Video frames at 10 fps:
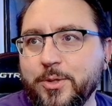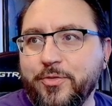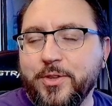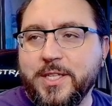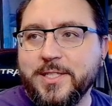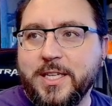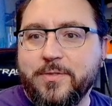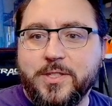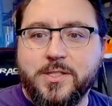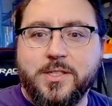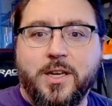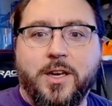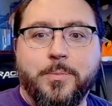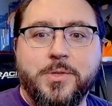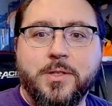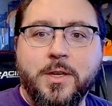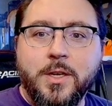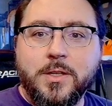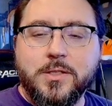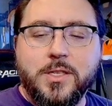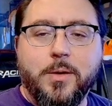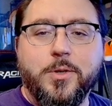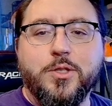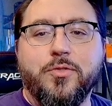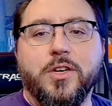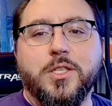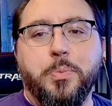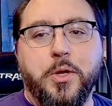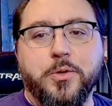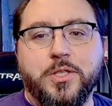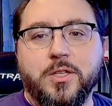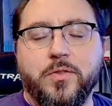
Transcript: for these gifted subs. W's for explosive,